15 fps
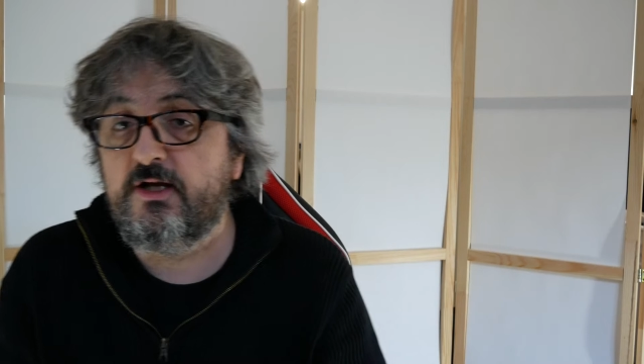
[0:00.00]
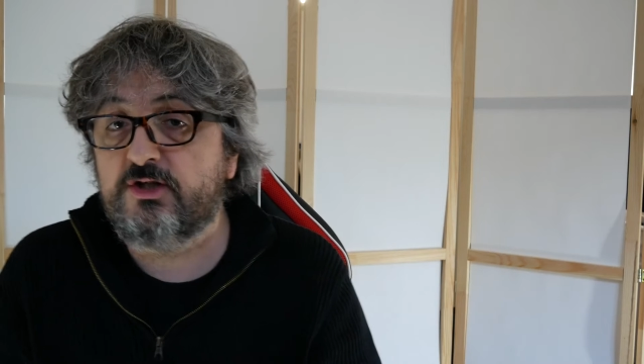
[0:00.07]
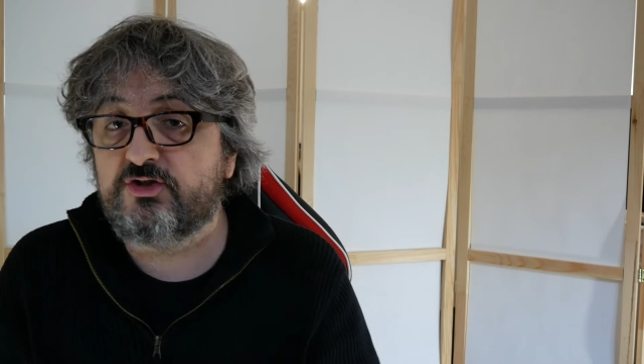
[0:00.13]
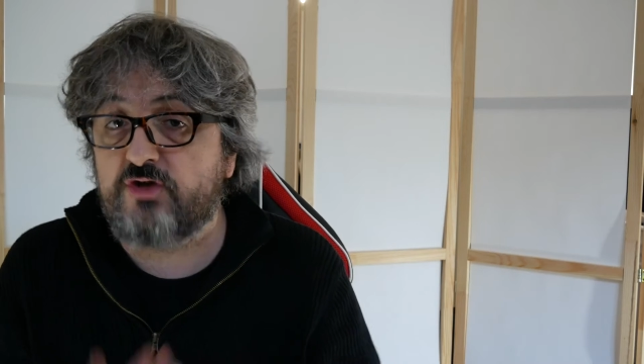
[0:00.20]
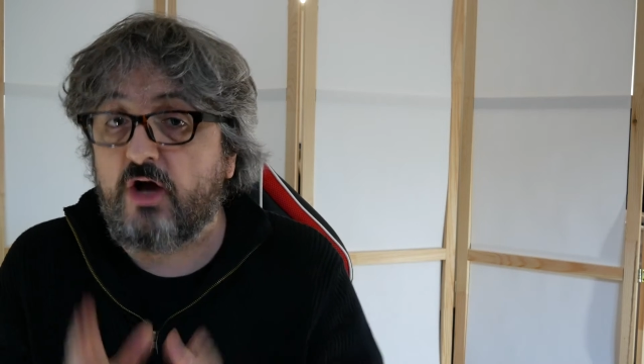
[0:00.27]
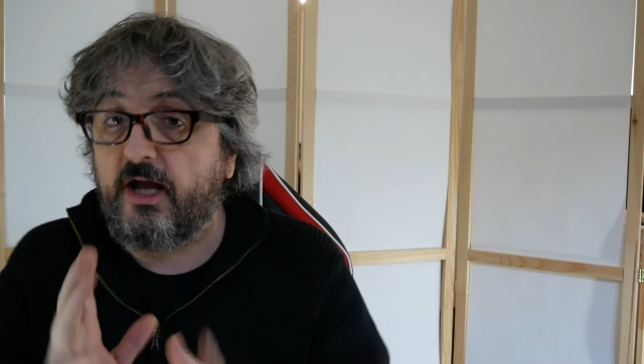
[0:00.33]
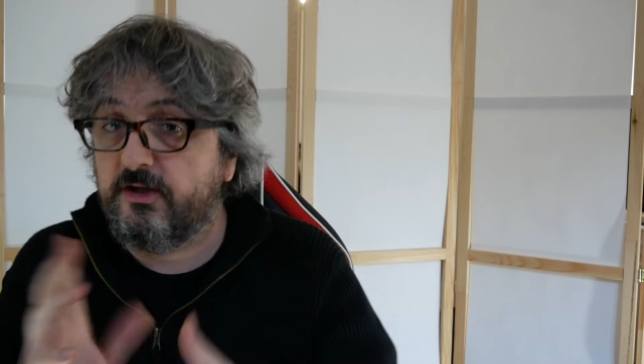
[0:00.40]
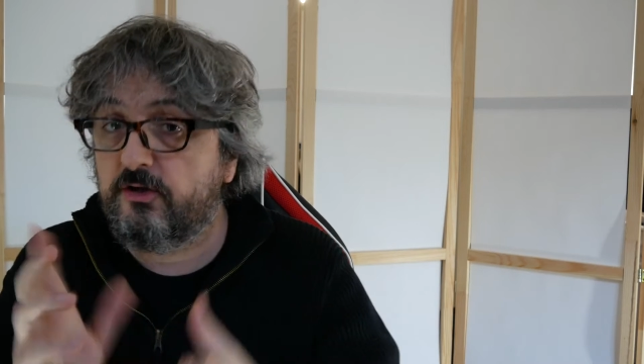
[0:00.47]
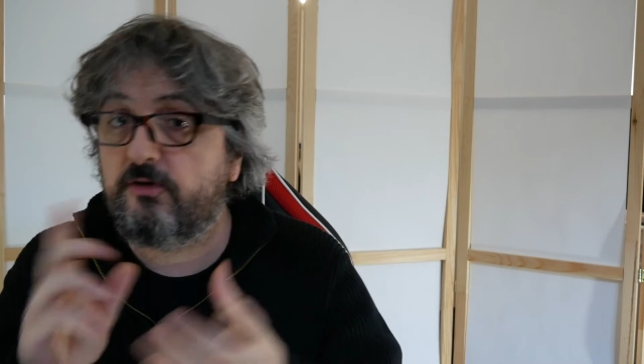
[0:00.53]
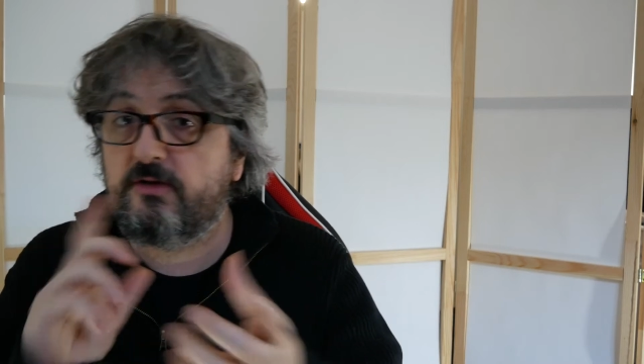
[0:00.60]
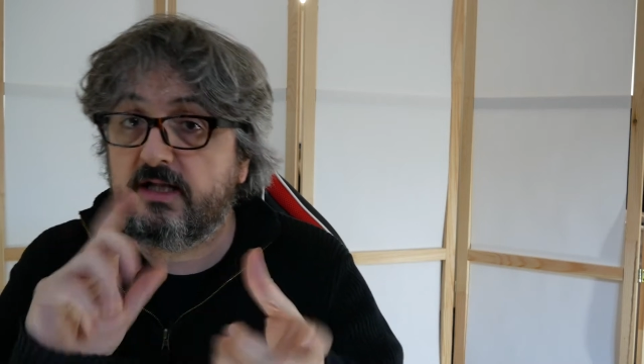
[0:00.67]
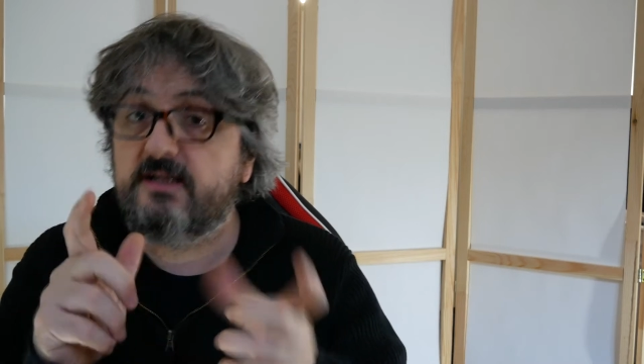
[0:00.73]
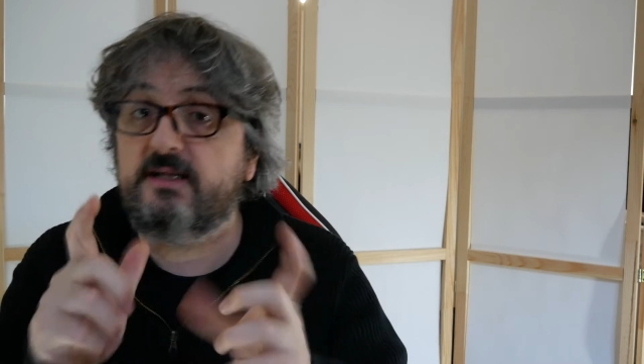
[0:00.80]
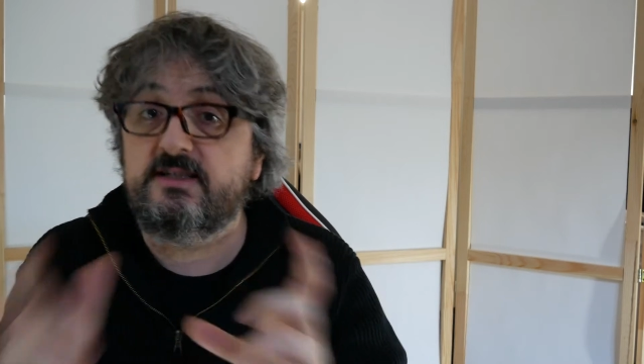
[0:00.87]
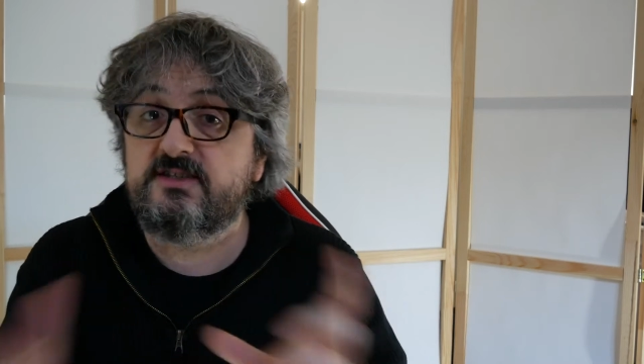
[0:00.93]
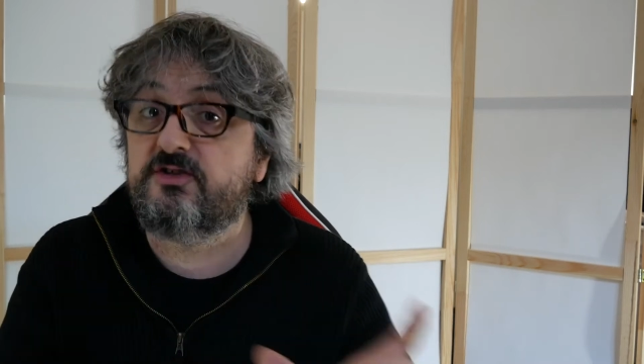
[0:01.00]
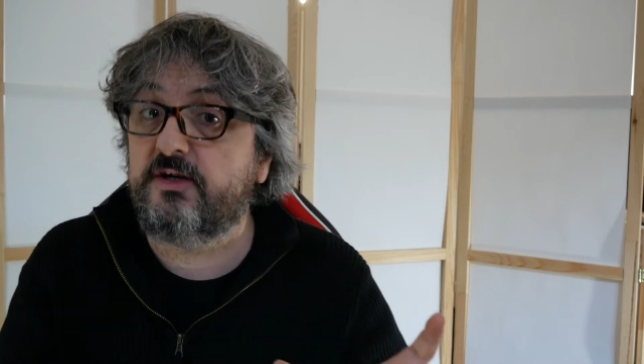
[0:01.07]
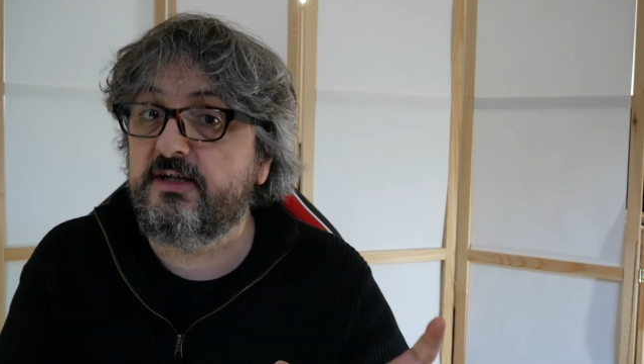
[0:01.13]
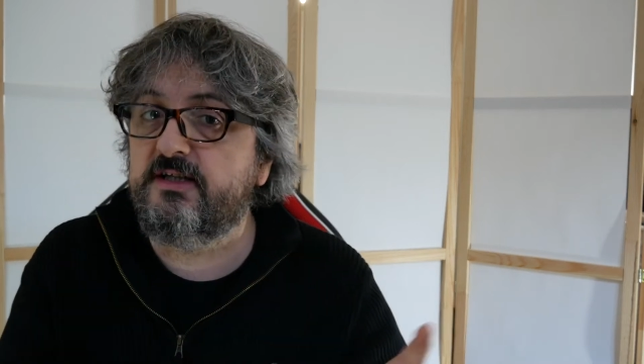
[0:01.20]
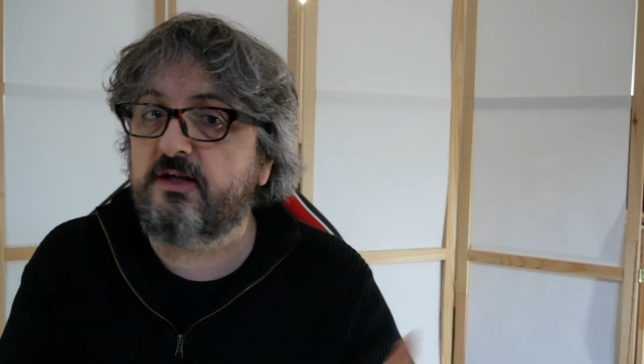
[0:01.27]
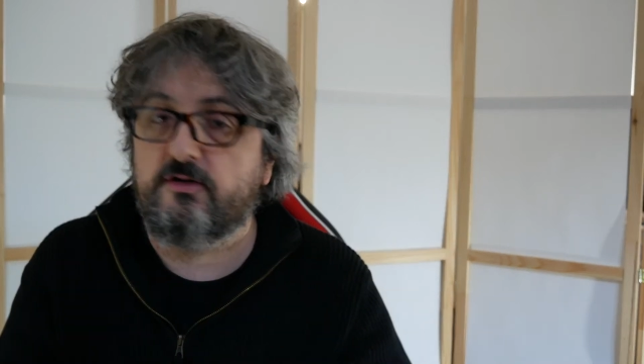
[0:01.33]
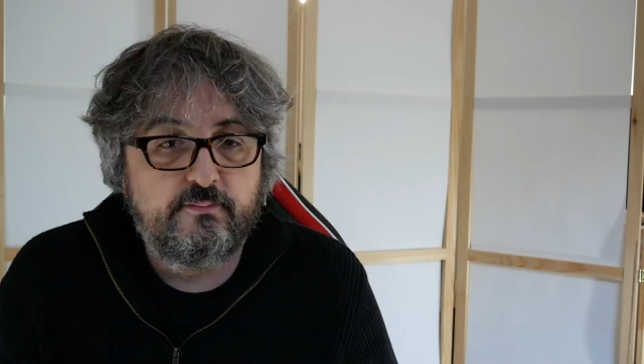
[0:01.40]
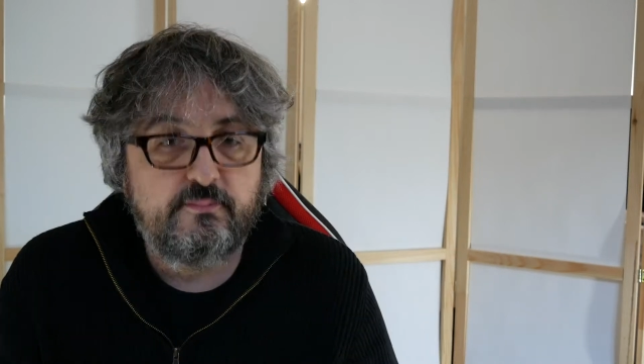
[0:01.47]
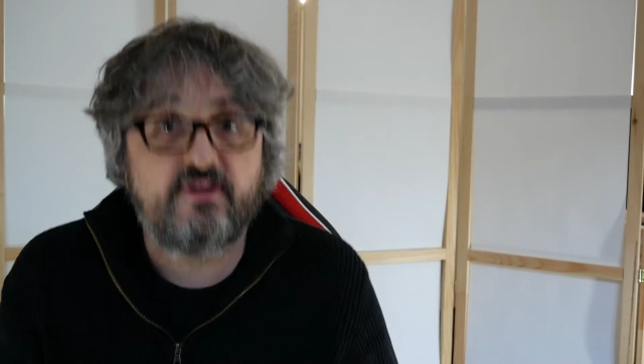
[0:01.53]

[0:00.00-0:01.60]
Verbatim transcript: So I know that it's going down.